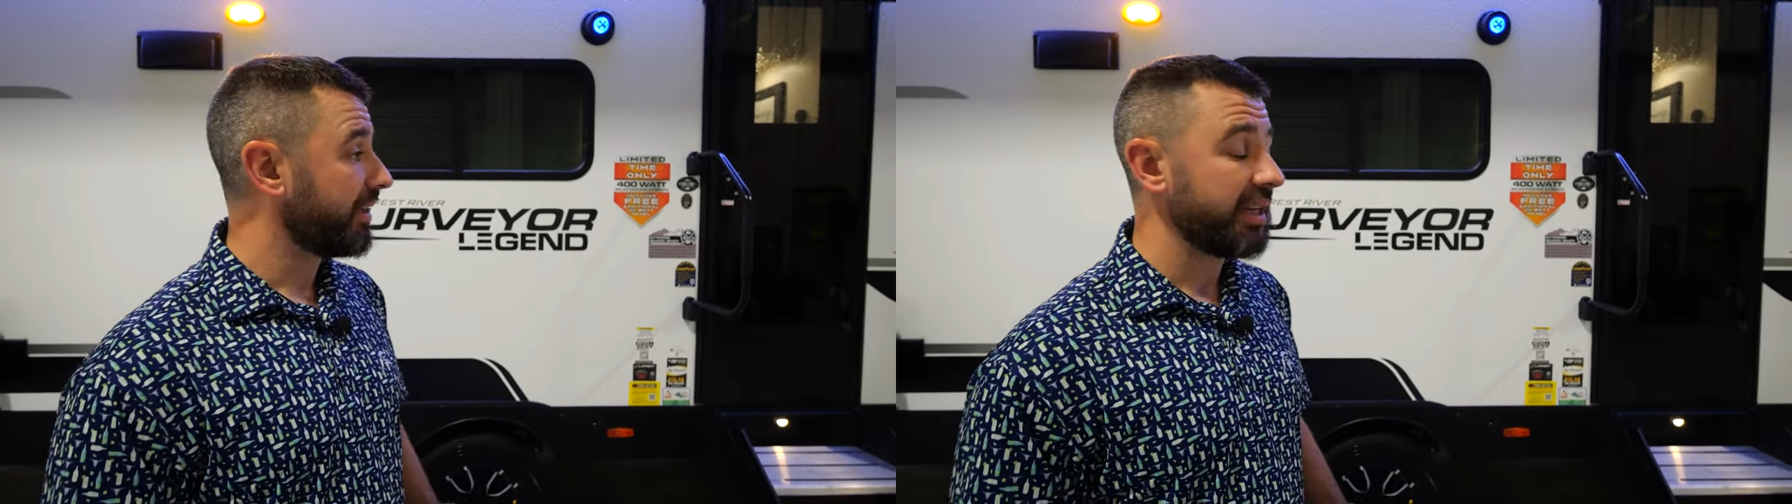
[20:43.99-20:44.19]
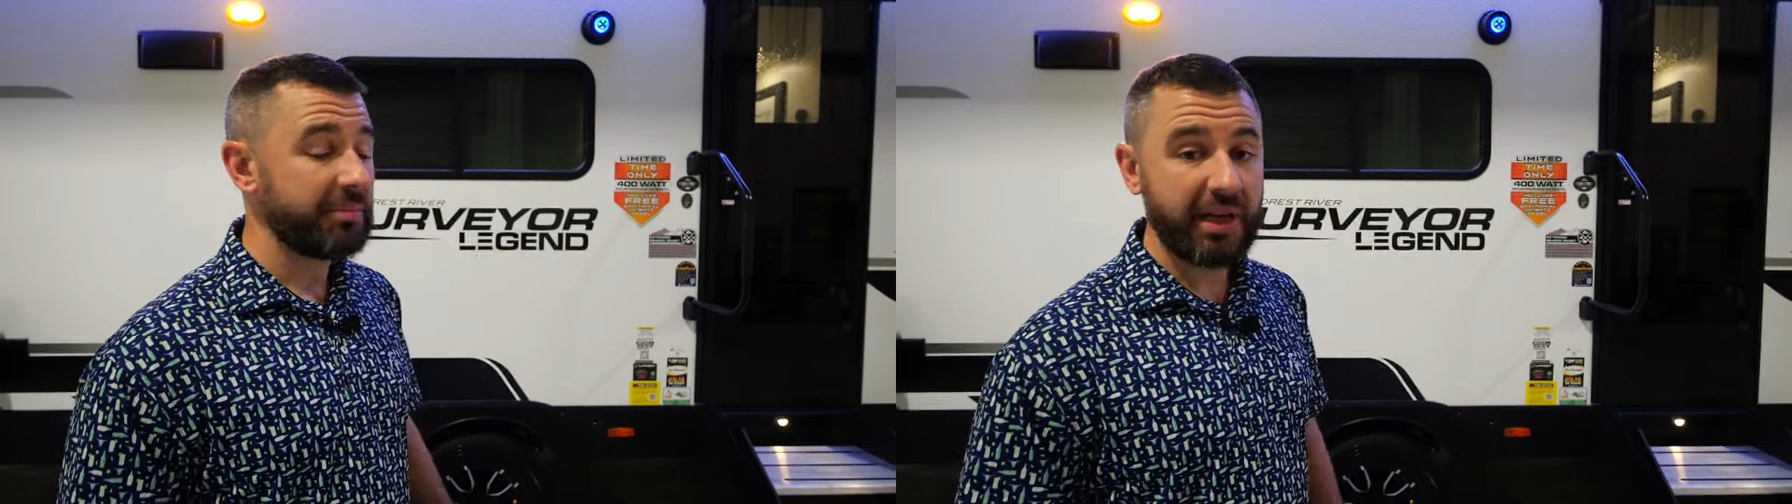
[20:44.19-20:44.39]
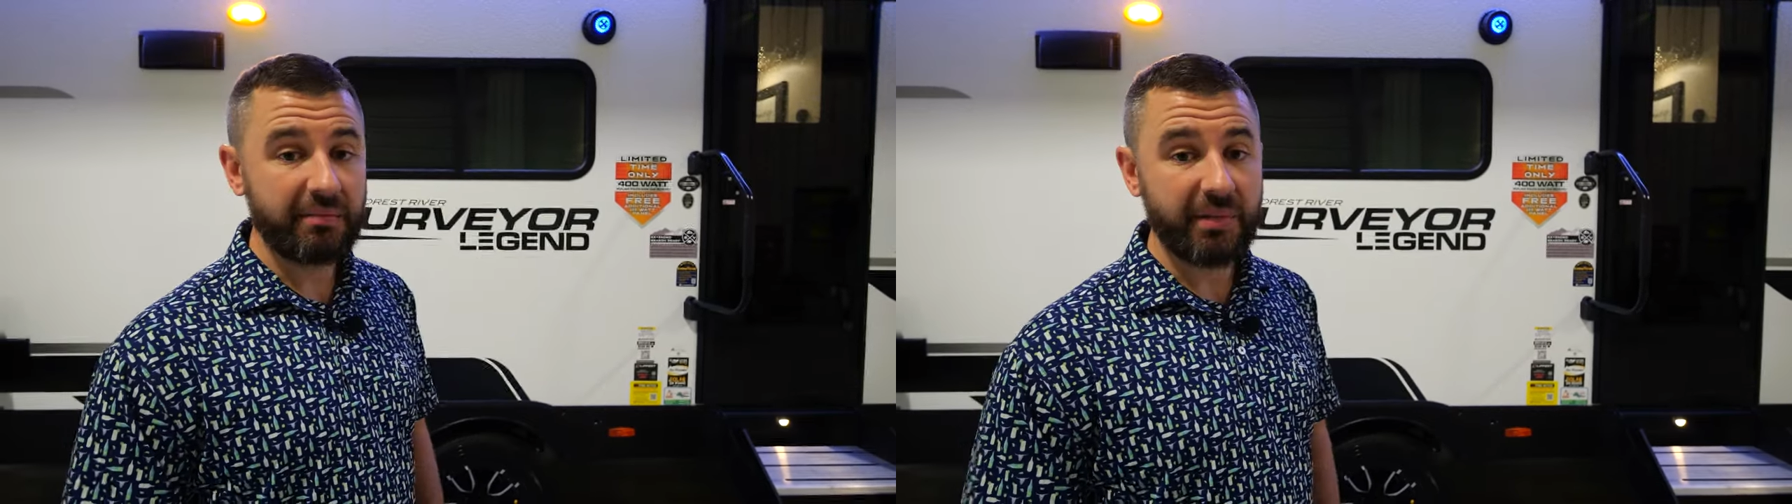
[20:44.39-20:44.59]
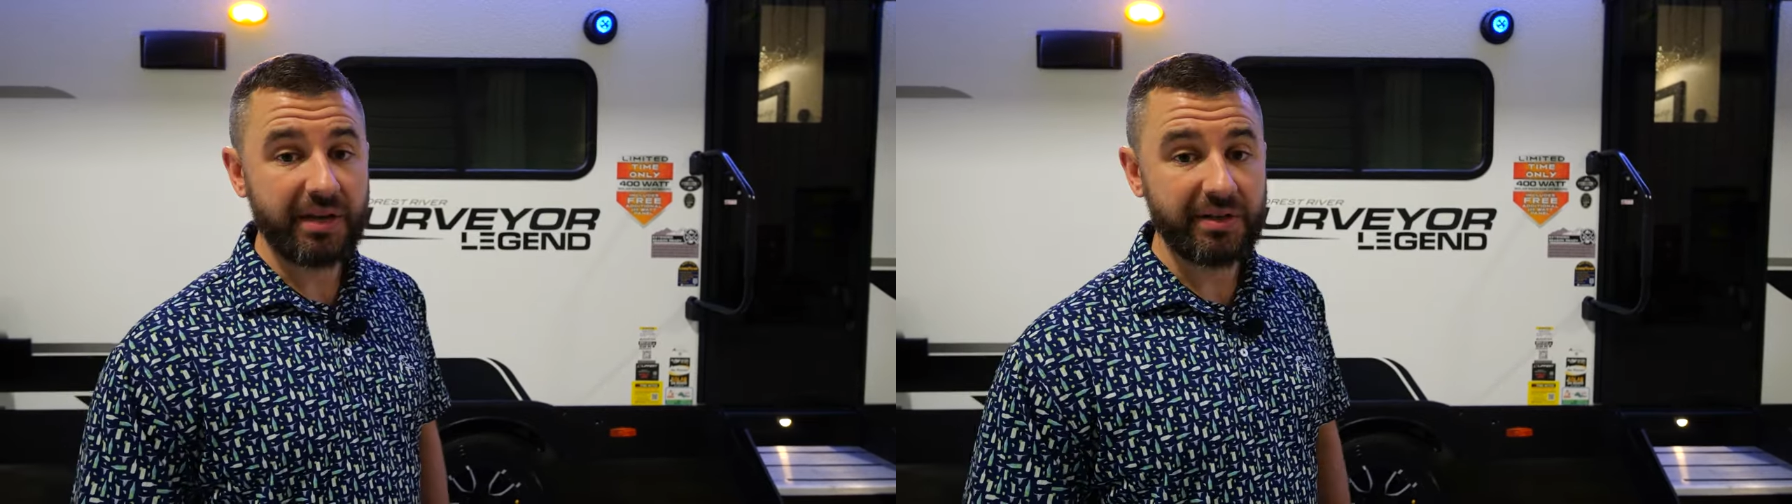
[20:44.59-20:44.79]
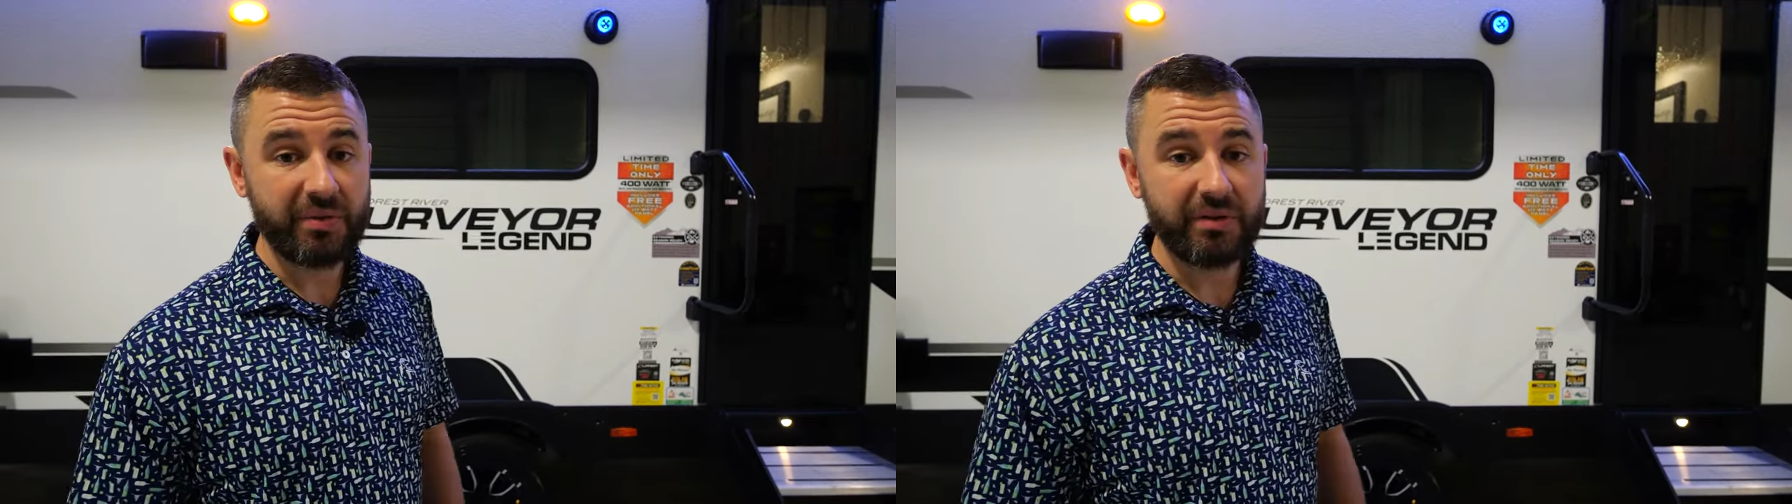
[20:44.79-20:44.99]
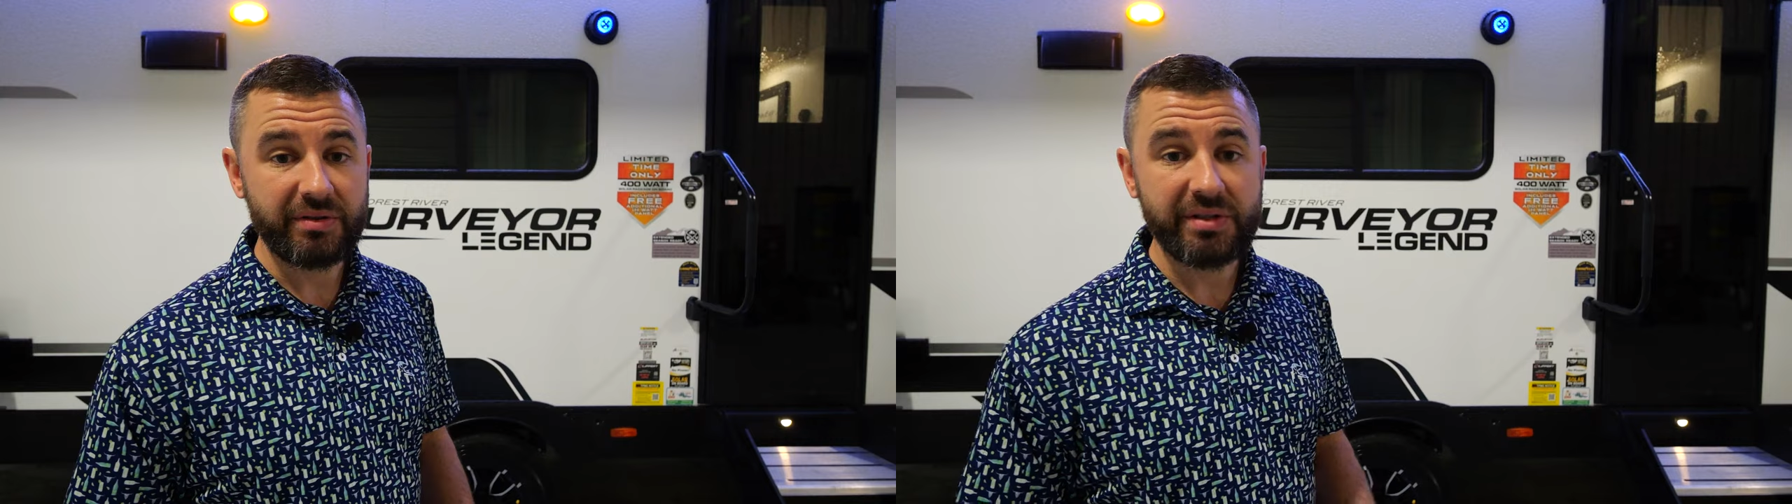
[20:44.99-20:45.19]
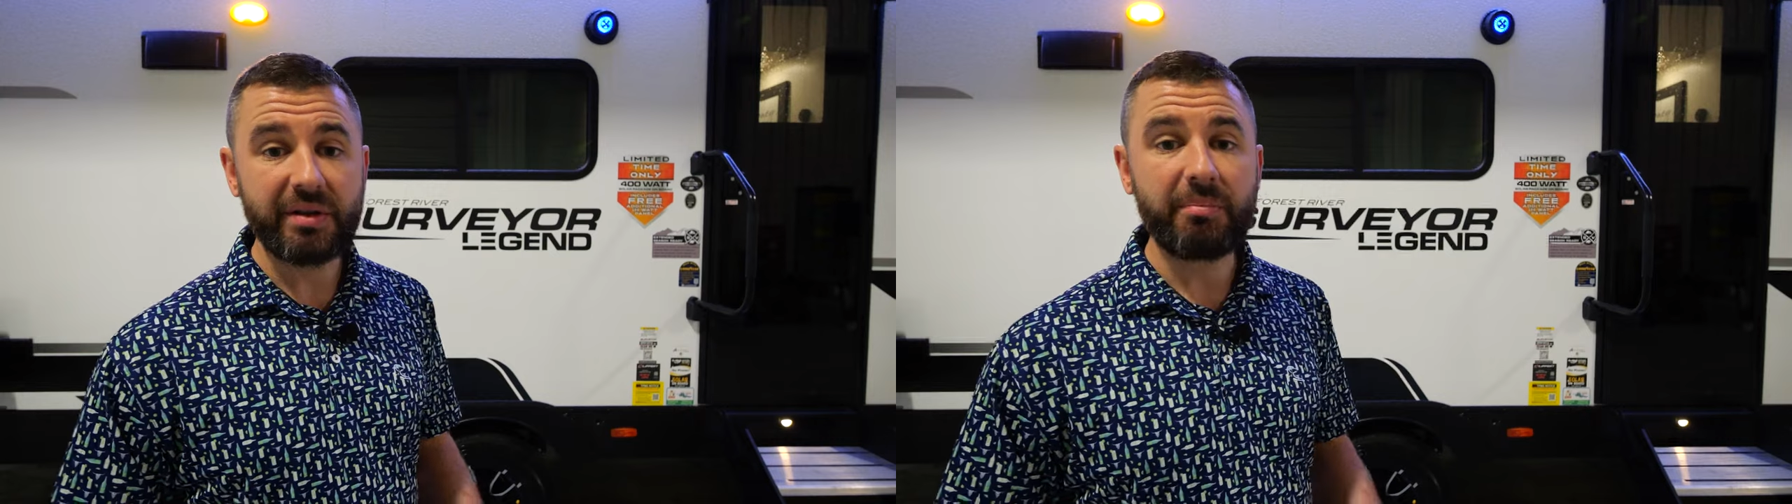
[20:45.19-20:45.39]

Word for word: Keep that in mind as well. Just